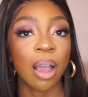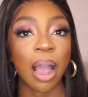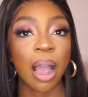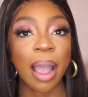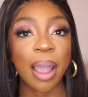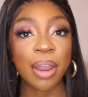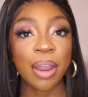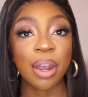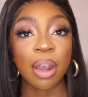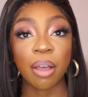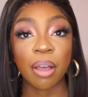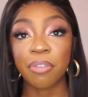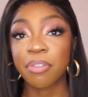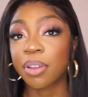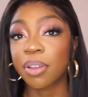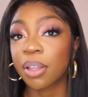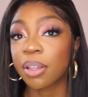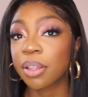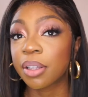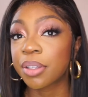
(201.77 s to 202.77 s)
I love
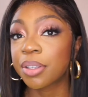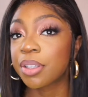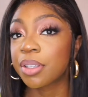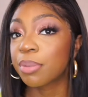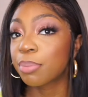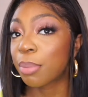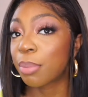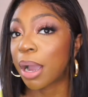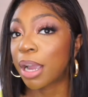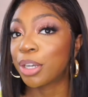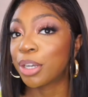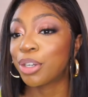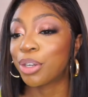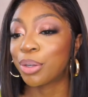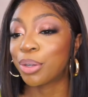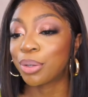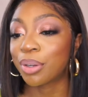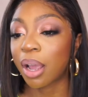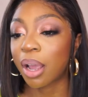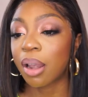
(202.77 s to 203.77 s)
it. This is my
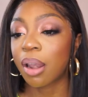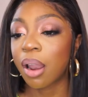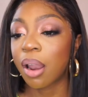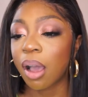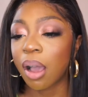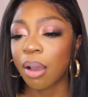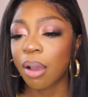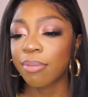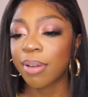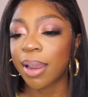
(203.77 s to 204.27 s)
nude. I love.